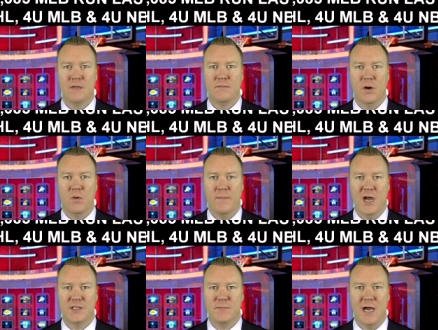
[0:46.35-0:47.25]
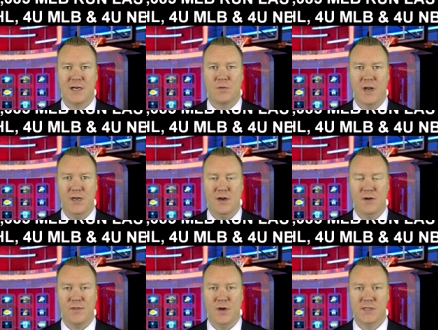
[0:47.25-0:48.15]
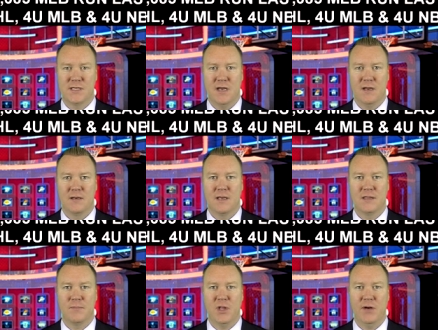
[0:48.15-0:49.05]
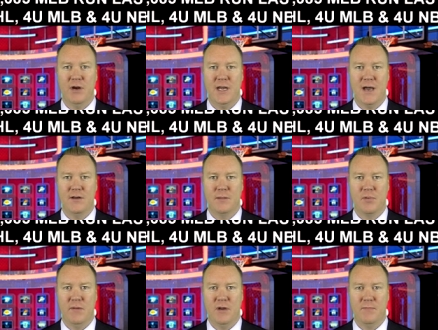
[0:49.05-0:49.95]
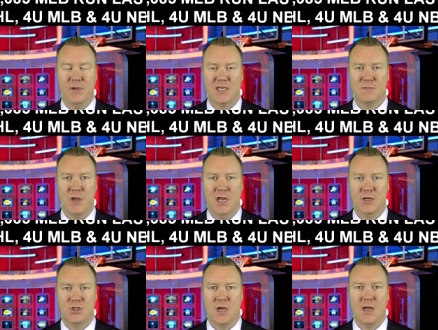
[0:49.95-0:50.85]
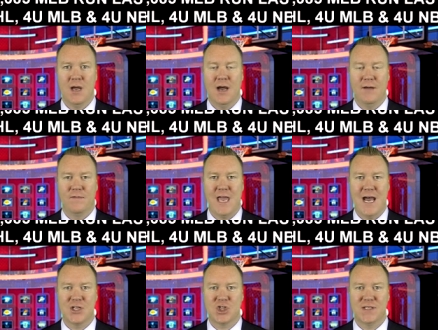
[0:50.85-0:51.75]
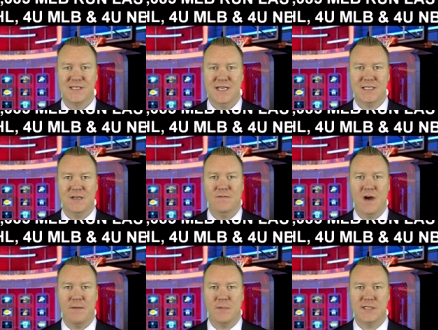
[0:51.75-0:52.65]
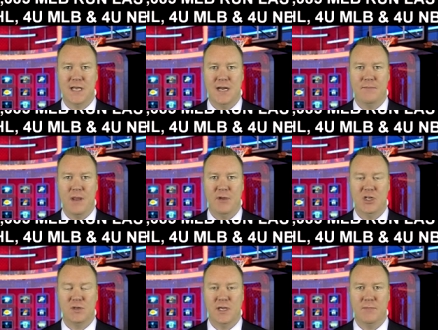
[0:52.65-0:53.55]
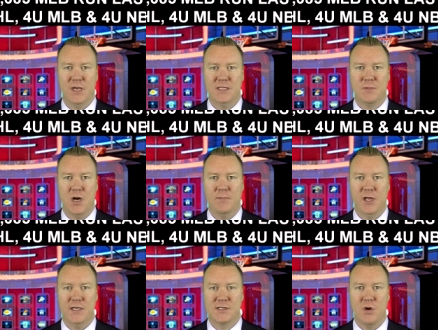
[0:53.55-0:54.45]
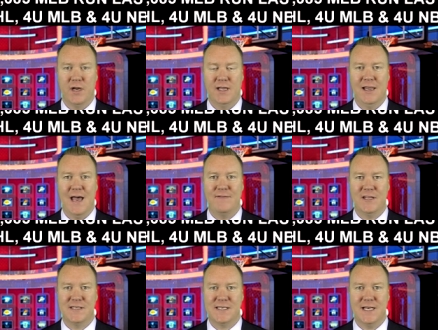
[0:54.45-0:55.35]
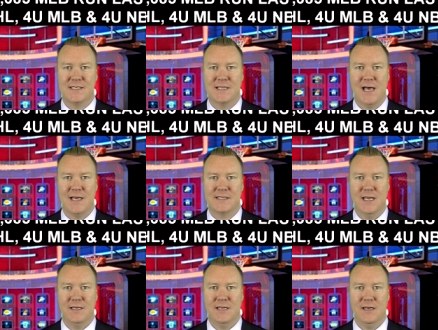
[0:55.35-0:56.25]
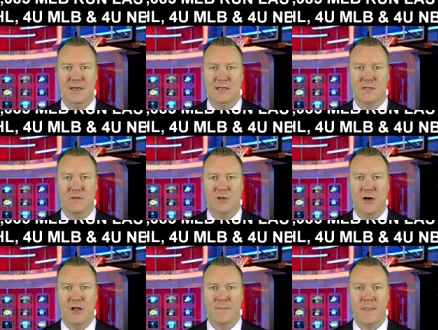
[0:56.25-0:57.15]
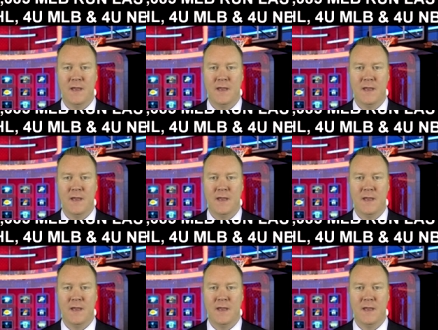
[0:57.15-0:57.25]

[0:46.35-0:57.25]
but we bounced back right here Thursday. Get the play right now on the Premium Picks page. I've cashed sixty-five percent of my Major League Baseball plays, going eleven and six the last eighteen days overall.